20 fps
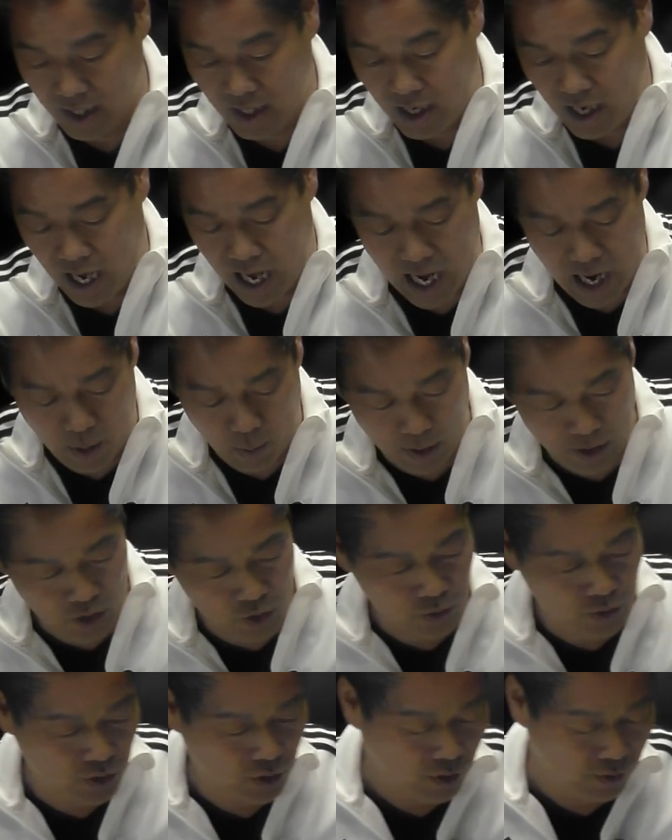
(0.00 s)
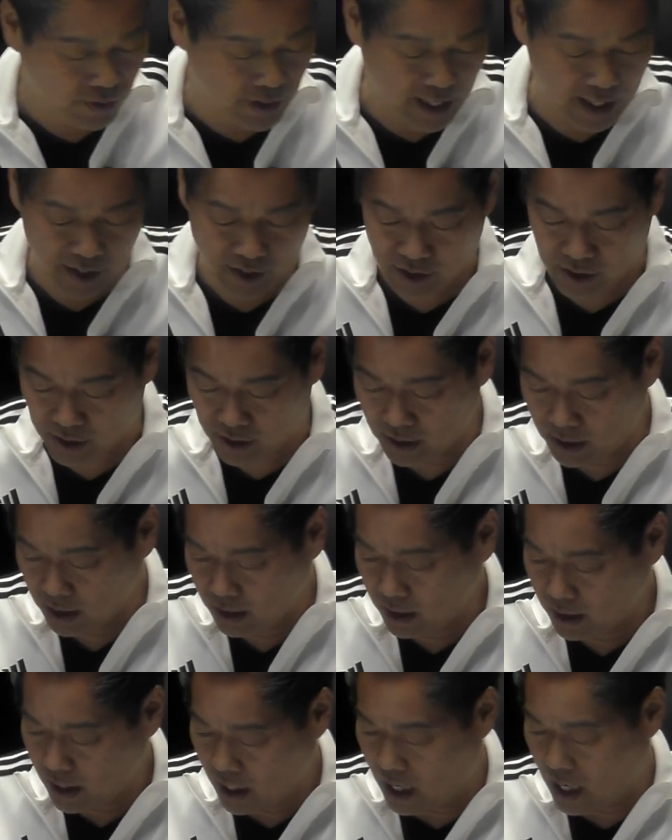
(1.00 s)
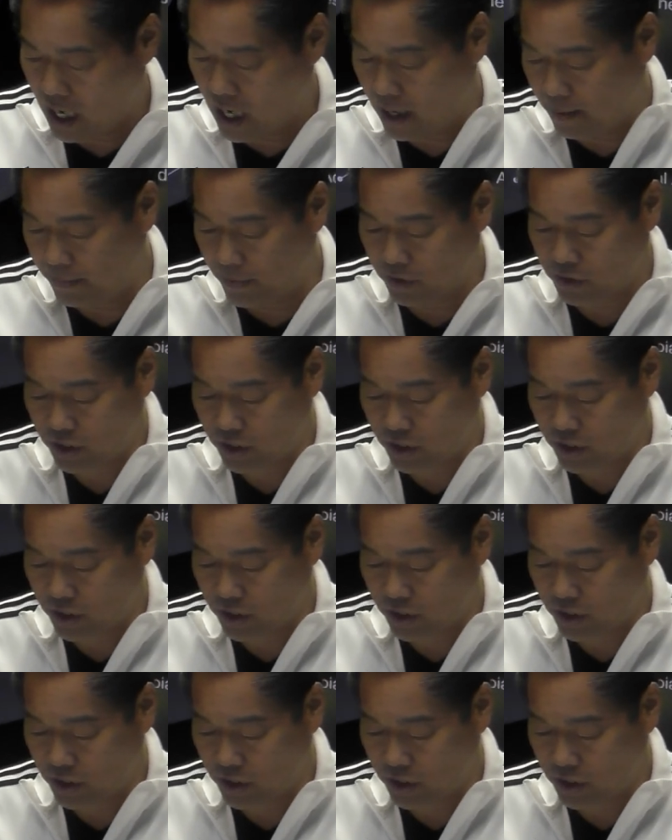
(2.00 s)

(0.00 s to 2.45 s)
When you do this, there's